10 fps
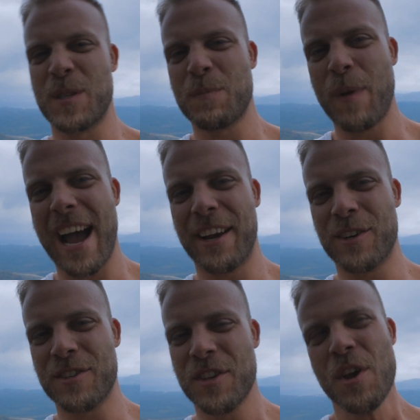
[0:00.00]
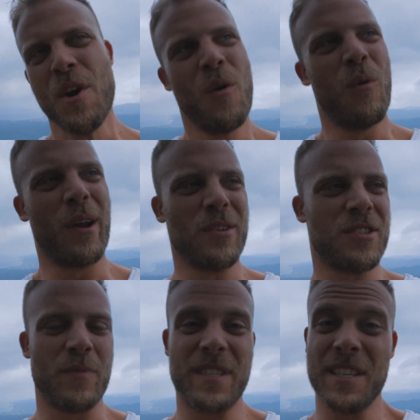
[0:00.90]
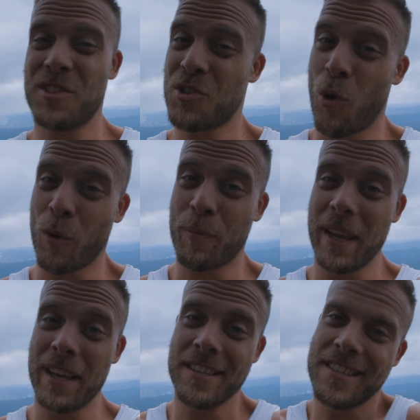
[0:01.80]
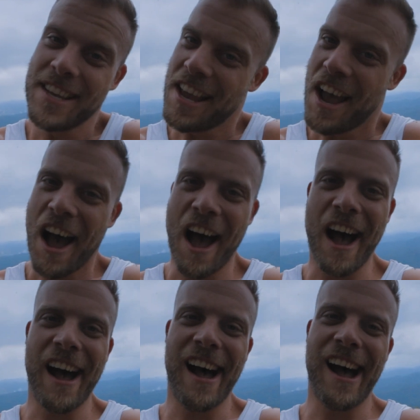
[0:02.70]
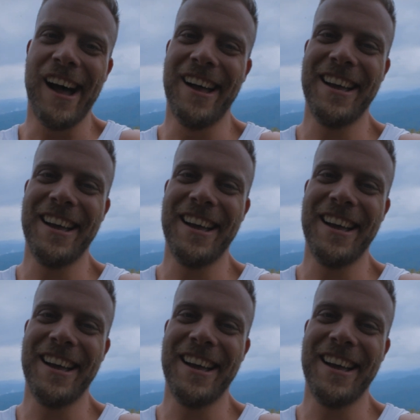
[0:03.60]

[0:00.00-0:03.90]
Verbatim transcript: spiders. What else do we see? Scorpions. Uh,